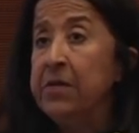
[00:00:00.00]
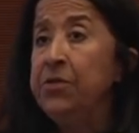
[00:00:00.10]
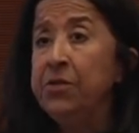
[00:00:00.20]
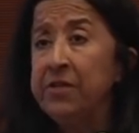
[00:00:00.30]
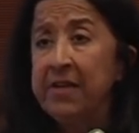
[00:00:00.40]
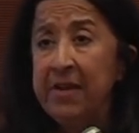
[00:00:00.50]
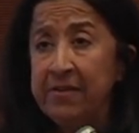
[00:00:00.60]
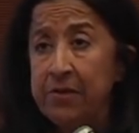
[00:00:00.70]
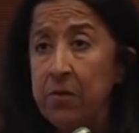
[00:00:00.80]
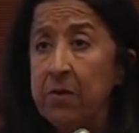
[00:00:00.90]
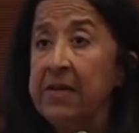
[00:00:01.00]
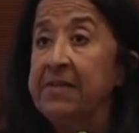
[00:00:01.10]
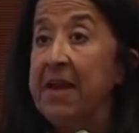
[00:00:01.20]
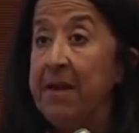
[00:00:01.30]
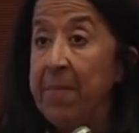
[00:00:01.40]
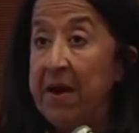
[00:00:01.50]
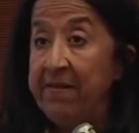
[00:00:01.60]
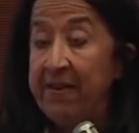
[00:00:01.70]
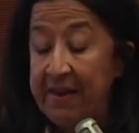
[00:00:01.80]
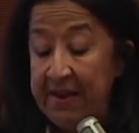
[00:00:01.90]
Just let's look at
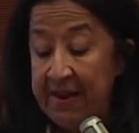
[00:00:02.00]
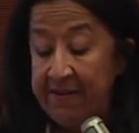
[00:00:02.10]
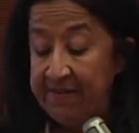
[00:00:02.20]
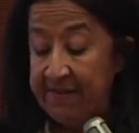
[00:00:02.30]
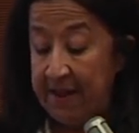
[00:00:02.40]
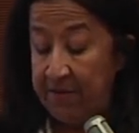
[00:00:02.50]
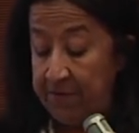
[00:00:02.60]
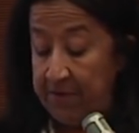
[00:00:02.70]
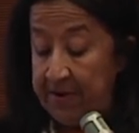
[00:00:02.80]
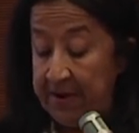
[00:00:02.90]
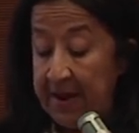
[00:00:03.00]
MIT and Stanford.